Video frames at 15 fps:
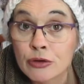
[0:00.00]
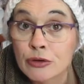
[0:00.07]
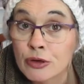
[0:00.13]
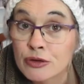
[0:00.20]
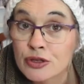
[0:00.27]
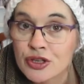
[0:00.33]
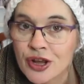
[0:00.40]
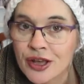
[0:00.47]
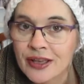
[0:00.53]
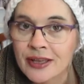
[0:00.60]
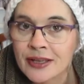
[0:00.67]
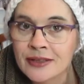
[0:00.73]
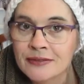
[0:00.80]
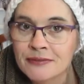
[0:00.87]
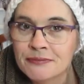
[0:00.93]

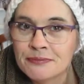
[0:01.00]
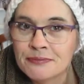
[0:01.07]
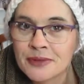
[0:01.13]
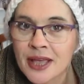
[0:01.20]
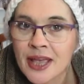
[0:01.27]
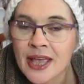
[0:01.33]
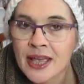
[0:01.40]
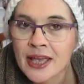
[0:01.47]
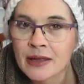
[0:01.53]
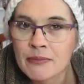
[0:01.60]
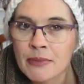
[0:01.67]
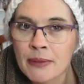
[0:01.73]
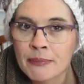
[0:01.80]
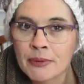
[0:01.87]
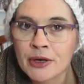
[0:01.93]
crocheting? And
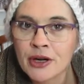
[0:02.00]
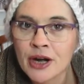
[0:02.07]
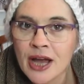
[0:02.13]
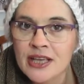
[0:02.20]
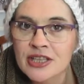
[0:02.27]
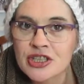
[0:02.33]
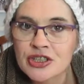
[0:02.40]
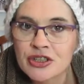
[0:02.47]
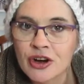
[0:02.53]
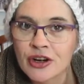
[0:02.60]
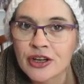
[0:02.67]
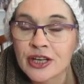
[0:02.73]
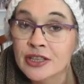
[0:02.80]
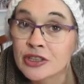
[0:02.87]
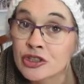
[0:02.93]
remember, I
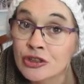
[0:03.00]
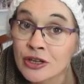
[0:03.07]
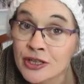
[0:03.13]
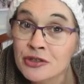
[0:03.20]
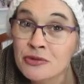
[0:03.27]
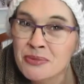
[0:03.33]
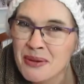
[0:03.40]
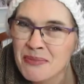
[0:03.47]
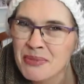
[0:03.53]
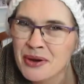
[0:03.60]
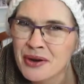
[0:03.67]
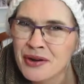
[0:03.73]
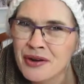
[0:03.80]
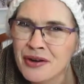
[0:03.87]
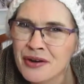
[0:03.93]
started, do you guys
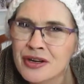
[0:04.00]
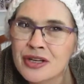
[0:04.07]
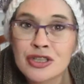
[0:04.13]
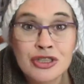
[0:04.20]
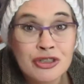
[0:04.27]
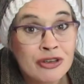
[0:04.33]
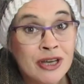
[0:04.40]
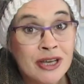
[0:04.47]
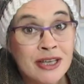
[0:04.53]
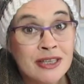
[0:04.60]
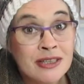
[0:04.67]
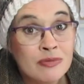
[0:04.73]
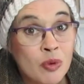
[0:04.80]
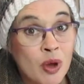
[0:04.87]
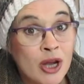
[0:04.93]
remember? Do you
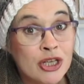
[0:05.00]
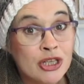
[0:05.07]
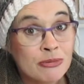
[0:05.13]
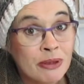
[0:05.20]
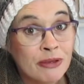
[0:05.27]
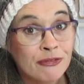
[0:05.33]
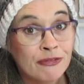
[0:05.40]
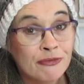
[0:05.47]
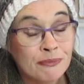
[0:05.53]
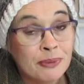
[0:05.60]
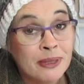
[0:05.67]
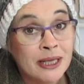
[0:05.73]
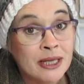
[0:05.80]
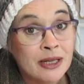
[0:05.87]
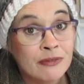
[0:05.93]
guys watch my
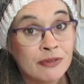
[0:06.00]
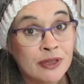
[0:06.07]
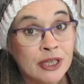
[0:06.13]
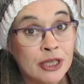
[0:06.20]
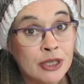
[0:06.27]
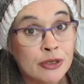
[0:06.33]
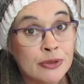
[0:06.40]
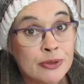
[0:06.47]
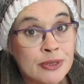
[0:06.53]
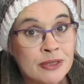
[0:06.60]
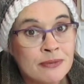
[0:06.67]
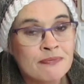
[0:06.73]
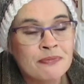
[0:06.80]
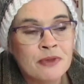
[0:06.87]
beginning videos.